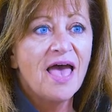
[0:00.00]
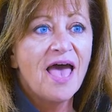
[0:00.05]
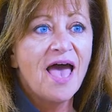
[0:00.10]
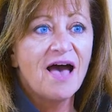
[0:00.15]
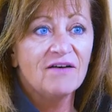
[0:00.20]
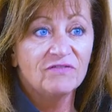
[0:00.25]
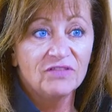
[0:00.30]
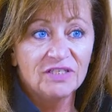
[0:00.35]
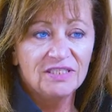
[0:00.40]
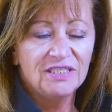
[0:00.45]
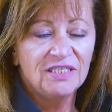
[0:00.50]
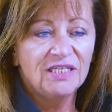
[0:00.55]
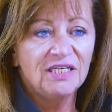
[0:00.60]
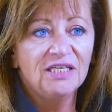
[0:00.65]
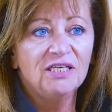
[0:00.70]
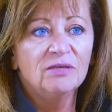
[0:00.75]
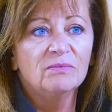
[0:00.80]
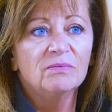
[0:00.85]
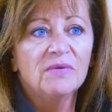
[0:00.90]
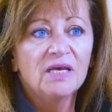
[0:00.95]
have the
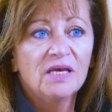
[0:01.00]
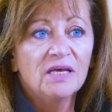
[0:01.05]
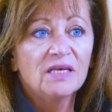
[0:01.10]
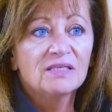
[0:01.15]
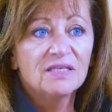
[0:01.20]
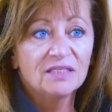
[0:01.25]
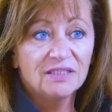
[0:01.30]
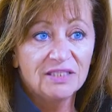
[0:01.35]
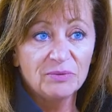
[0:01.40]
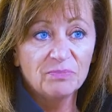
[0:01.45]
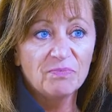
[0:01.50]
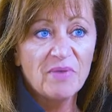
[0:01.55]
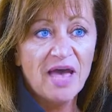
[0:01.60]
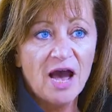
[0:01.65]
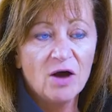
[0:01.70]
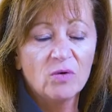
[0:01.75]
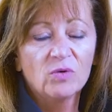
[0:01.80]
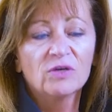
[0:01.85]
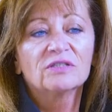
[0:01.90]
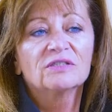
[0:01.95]
team that's
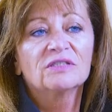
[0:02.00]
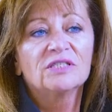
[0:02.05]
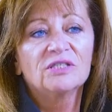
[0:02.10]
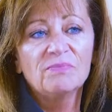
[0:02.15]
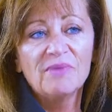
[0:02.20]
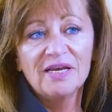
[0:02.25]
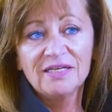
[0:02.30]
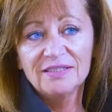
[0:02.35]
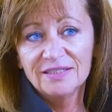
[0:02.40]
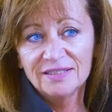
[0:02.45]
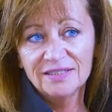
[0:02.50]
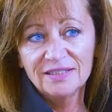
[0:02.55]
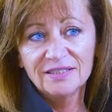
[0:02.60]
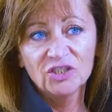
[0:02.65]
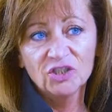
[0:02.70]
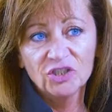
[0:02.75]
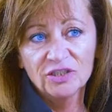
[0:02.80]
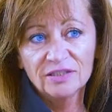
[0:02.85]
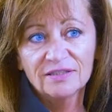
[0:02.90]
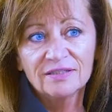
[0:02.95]
empowered to make
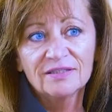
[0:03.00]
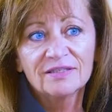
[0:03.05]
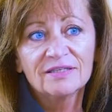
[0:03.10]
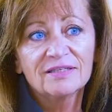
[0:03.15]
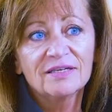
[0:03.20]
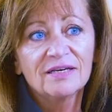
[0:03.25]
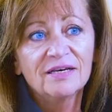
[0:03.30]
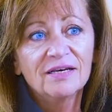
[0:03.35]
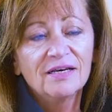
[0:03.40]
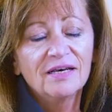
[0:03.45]
decisions